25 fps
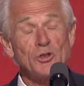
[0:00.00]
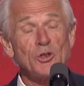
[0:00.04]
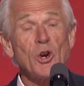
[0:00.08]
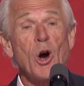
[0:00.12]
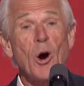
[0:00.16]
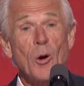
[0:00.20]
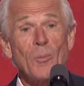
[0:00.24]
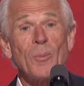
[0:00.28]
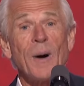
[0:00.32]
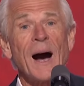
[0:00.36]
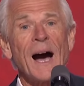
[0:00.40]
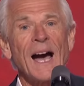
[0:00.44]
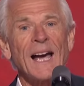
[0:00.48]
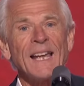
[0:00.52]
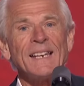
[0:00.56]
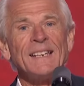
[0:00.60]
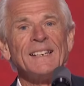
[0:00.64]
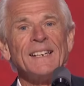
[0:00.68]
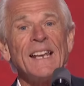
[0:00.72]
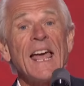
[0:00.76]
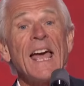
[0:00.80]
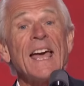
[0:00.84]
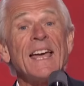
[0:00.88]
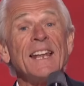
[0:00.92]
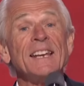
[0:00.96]
Joe
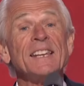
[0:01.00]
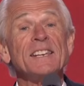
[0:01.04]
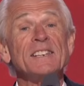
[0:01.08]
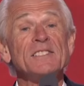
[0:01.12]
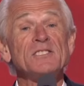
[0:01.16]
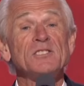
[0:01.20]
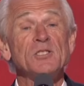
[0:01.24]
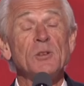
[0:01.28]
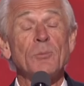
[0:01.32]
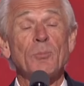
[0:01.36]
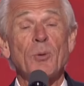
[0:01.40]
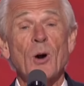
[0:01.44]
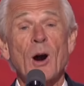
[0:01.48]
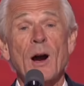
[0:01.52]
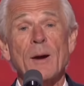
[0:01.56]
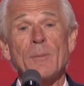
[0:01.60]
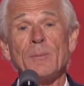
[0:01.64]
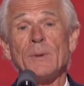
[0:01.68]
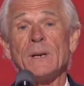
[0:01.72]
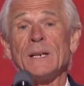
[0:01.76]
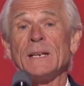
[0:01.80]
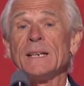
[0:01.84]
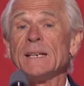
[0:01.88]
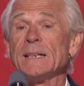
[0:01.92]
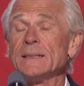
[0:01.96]
Biden and his
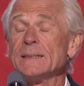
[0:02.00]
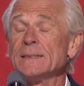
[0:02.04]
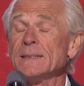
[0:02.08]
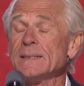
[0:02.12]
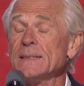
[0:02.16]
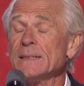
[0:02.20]
Department